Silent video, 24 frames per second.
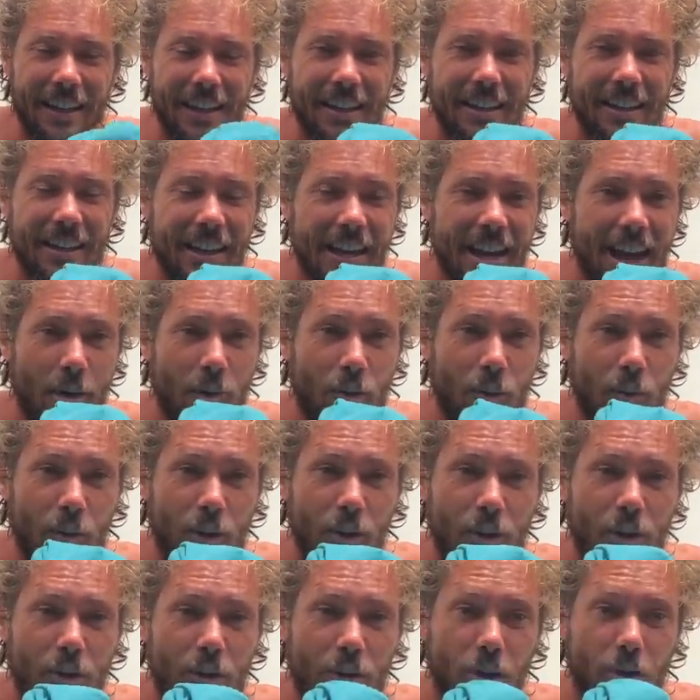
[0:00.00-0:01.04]
Maybe. Yeah, when we
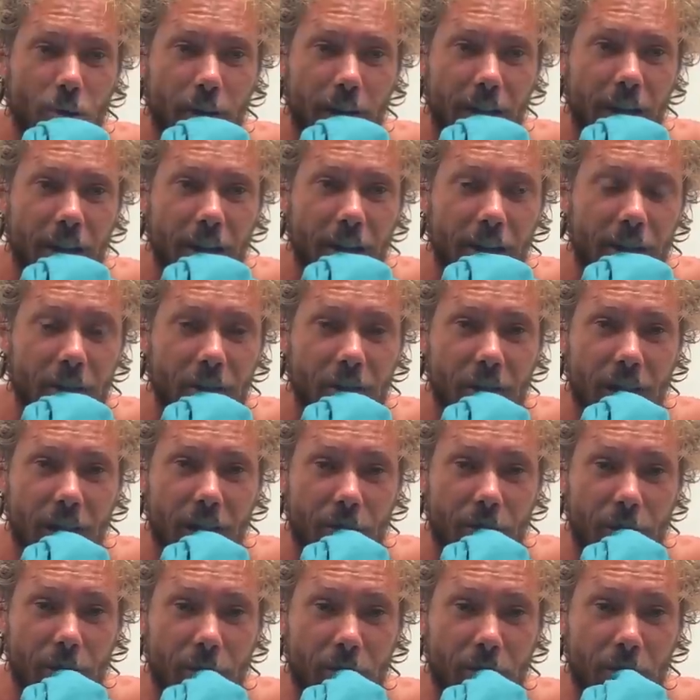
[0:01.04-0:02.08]
were in Coco Banderas,
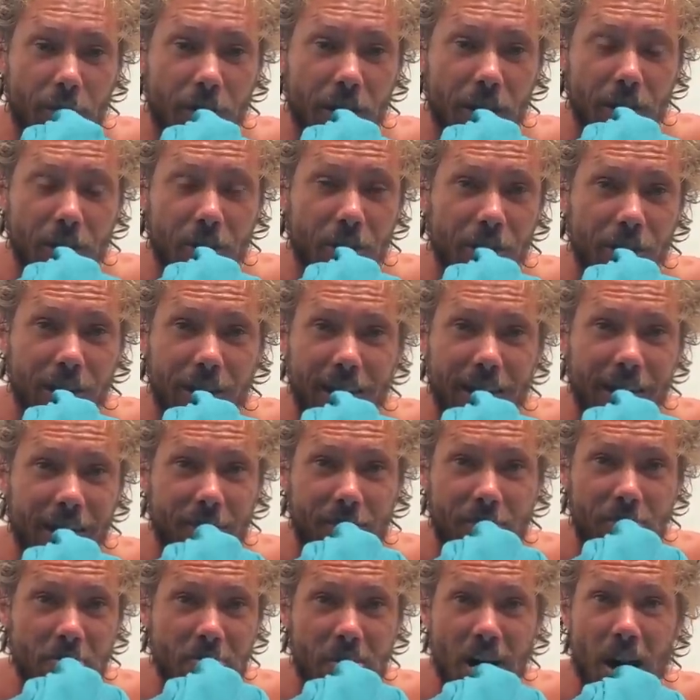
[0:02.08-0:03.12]
they were literally,
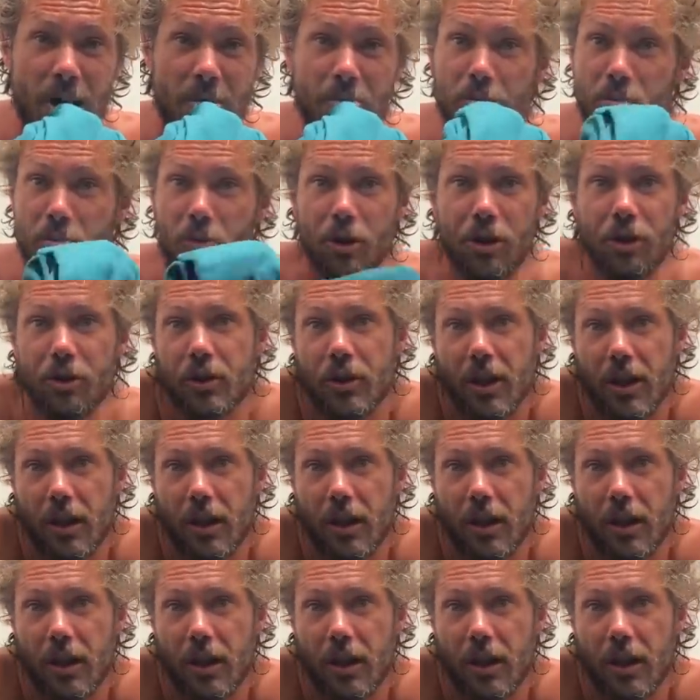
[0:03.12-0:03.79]
um, what do you say, a